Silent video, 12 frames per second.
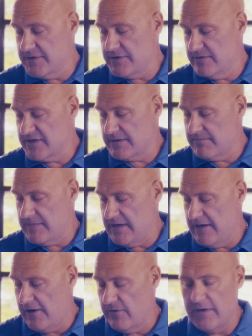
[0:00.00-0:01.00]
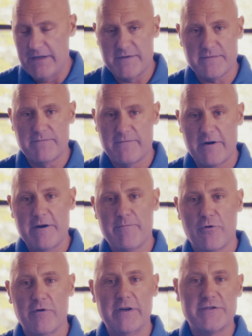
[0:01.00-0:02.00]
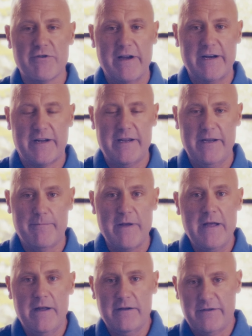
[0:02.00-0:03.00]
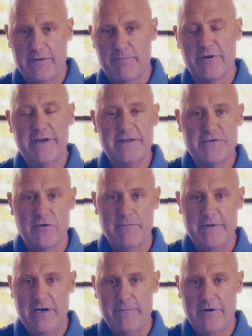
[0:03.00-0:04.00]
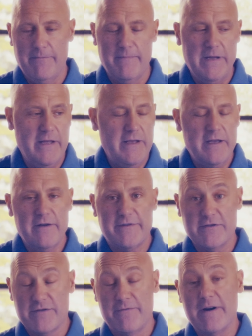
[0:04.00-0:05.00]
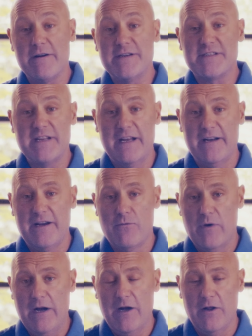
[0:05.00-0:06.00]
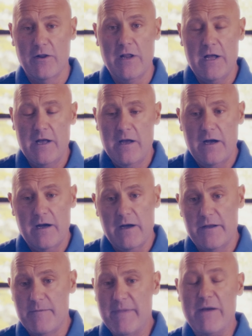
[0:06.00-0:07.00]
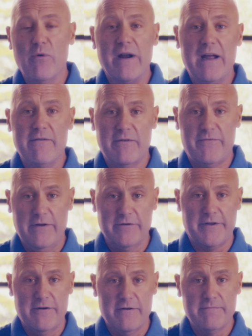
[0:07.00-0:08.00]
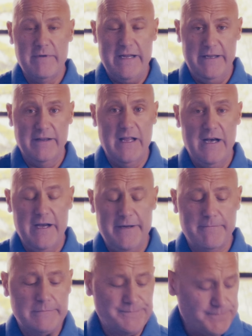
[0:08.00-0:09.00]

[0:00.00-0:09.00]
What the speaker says: So it's very important to try to keep debris to a minimum. If there's a very sandy well, you may want to have a filter in line.